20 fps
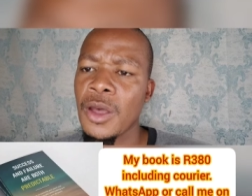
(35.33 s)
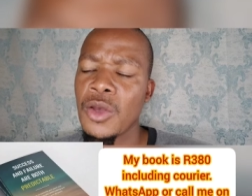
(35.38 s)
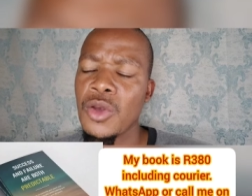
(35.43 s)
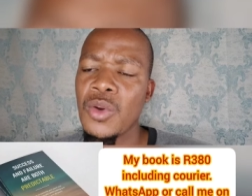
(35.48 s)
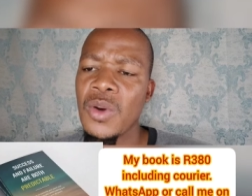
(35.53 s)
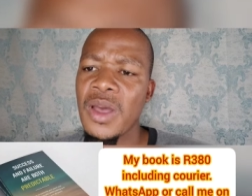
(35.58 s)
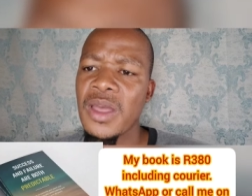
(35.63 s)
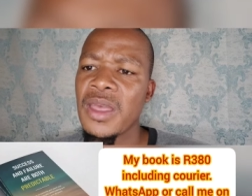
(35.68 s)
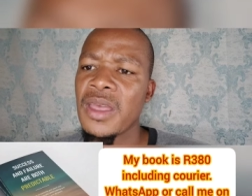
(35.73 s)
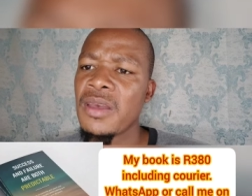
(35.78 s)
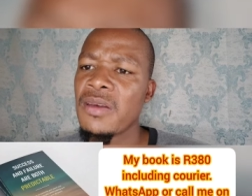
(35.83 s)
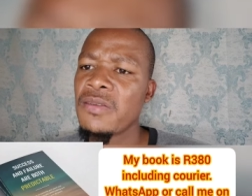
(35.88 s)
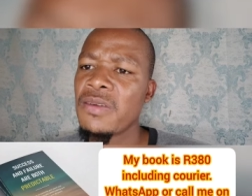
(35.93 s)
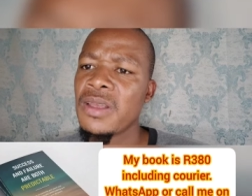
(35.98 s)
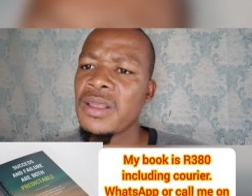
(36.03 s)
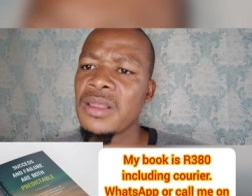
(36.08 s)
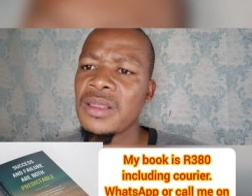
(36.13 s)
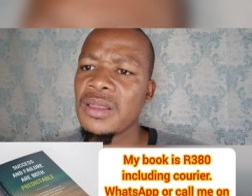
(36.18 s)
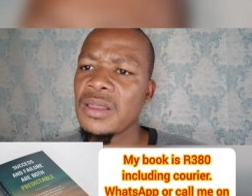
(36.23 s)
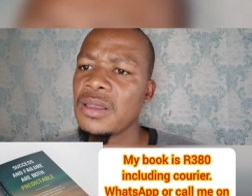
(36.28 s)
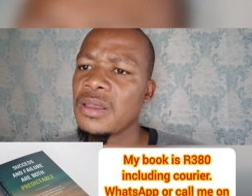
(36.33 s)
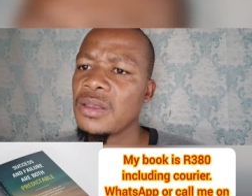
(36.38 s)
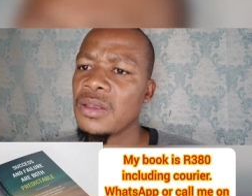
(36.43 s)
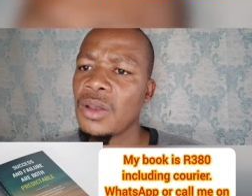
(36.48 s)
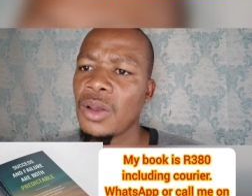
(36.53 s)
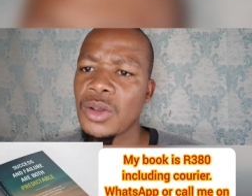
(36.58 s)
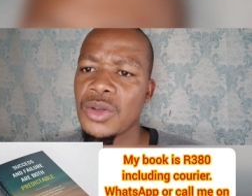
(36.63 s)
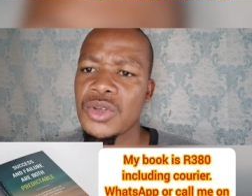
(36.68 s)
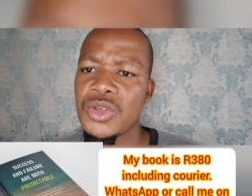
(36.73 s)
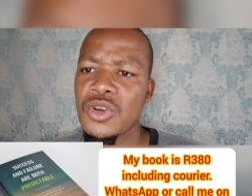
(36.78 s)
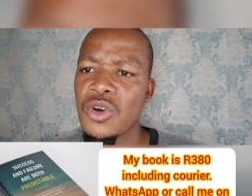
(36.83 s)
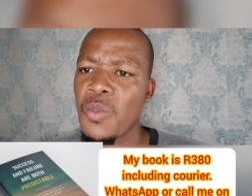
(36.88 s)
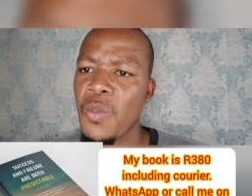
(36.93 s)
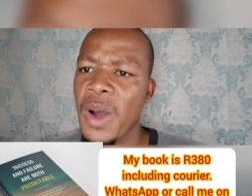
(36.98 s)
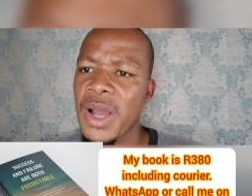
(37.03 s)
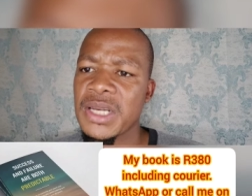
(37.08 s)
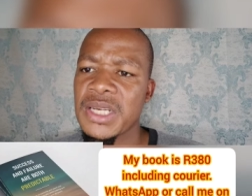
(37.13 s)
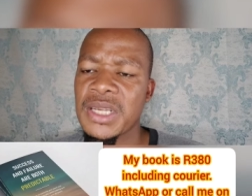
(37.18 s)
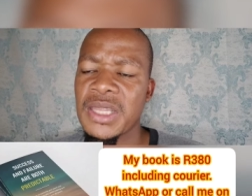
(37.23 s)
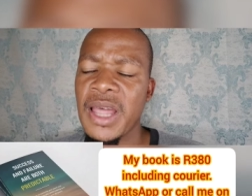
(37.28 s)
You are giving so
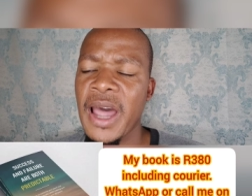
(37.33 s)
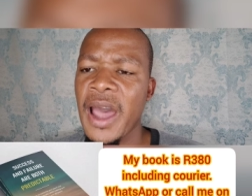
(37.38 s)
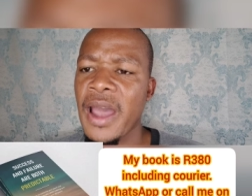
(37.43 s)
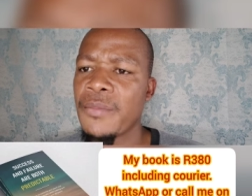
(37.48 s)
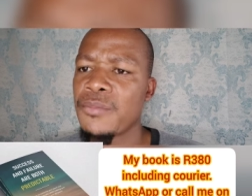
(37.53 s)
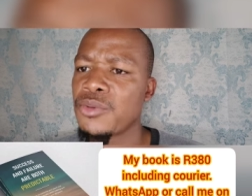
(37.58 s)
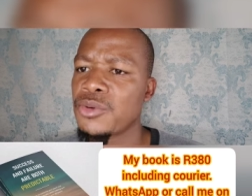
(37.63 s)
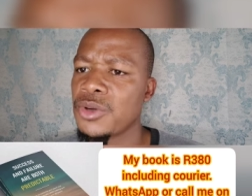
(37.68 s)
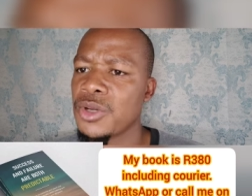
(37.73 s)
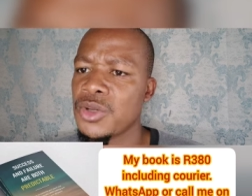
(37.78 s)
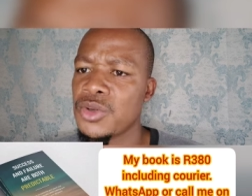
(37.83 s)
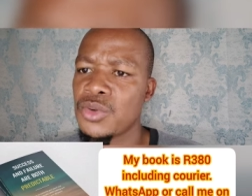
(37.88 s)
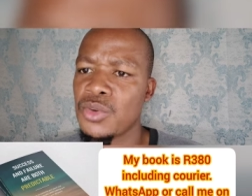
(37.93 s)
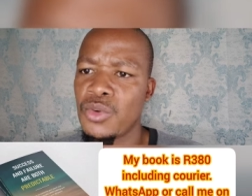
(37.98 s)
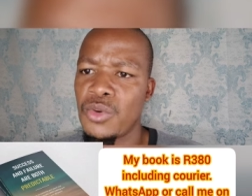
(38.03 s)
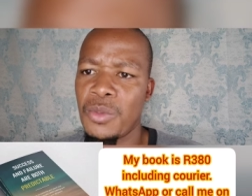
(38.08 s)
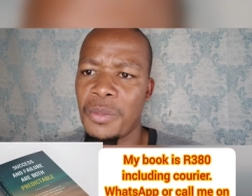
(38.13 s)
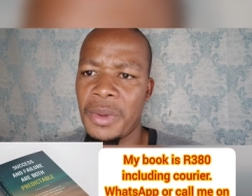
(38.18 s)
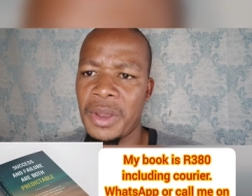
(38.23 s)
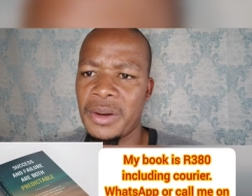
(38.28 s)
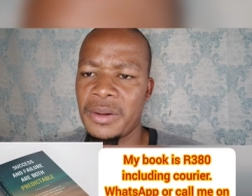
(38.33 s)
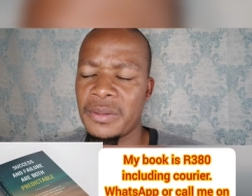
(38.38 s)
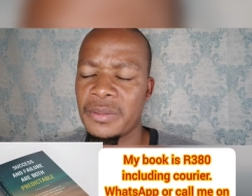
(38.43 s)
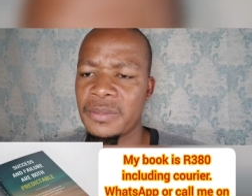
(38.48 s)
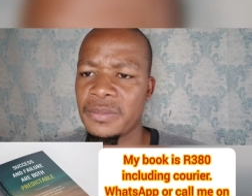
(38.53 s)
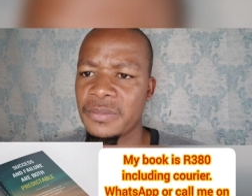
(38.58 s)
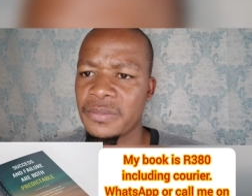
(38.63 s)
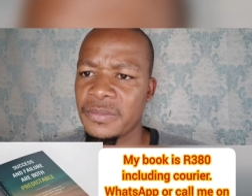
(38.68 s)
much time to this woman.